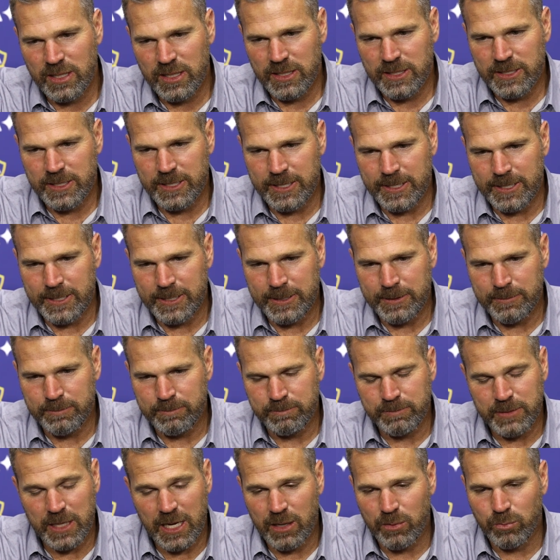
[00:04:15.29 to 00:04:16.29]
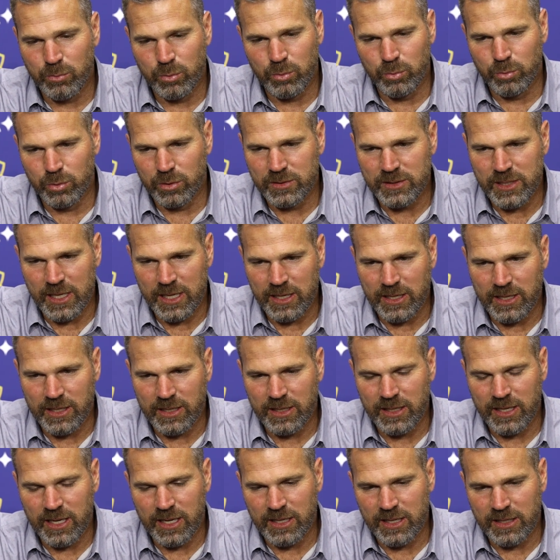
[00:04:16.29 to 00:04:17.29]
we'll take it.
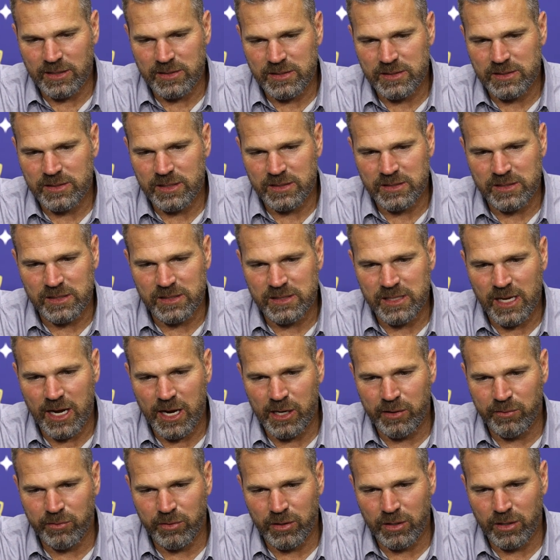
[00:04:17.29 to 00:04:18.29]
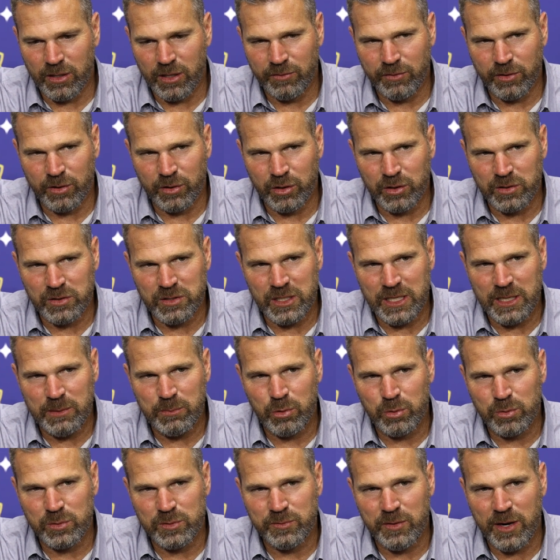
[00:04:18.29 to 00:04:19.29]
Again, it's a sign of a good team
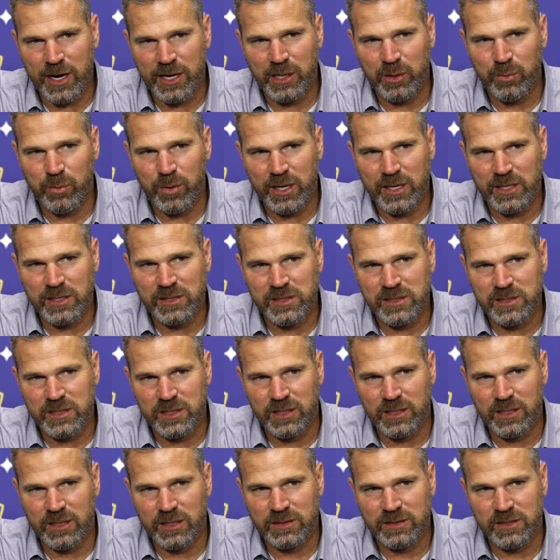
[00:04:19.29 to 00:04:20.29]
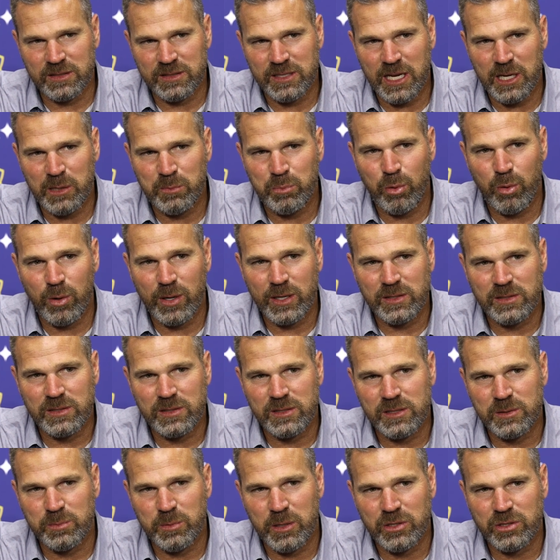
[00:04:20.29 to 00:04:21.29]
who's finding ways to take points,
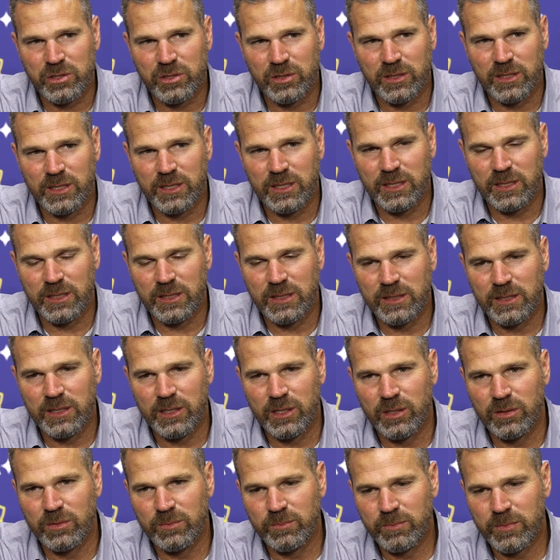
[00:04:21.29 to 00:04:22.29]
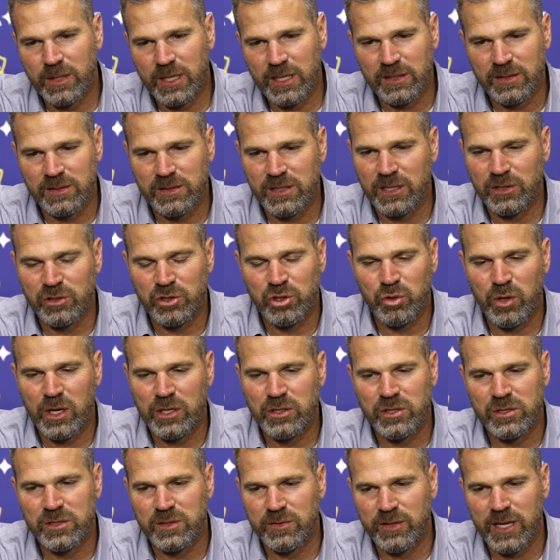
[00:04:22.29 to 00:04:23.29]
especially, in
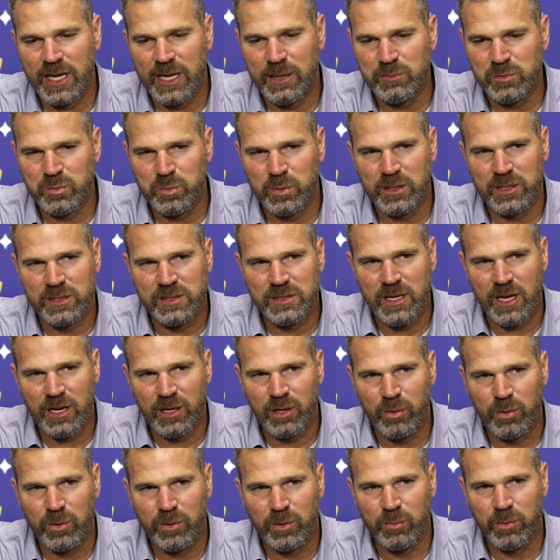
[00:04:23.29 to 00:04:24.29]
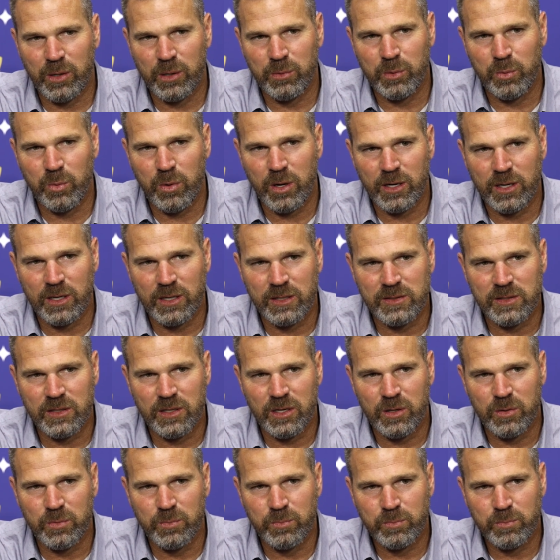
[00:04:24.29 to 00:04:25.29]
stretches of games when it's not going the way we wanted it to go.